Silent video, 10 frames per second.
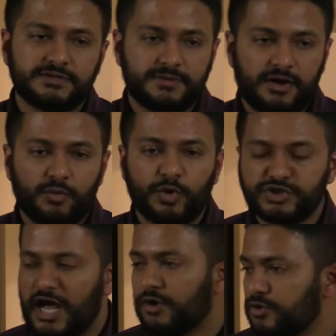about what,
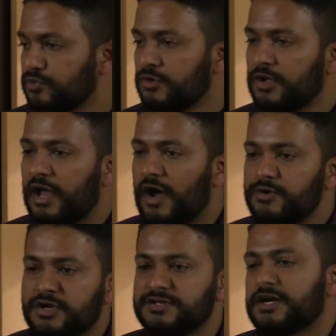how, you, how you
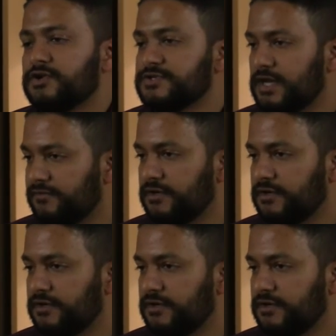conduct yourself